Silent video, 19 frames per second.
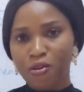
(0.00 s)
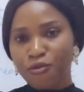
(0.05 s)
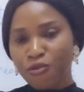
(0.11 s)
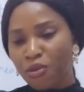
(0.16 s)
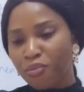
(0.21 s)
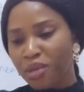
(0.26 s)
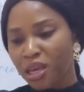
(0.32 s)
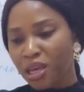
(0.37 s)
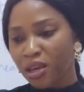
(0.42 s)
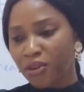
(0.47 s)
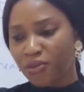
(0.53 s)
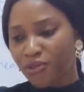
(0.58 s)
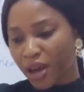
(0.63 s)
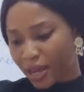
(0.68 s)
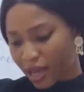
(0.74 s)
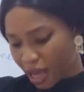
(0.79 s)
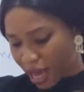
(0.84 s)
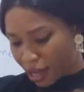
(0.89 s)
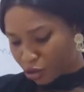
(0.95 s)
For me, if
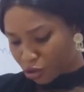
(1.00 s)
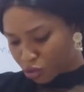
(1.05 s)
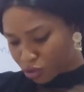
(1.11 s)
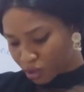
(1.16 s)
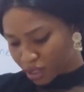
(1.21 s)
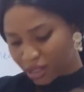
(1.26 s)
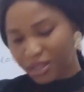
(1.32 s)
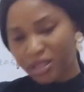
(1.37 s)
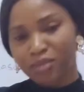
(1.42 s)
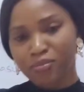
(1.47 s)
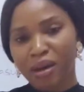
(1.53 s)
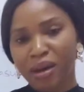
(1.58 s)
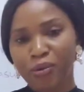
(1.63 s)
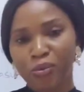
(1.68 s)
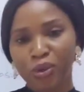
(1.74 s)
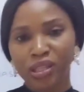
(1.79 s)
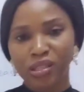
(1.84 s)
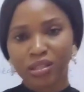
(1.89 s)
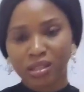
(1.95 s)
I know this is my
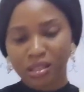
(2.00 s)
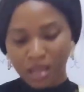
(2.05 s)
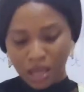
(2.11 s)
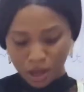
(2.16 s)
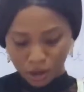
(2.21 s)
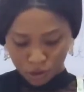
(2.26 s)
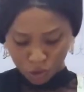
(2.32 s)
waist,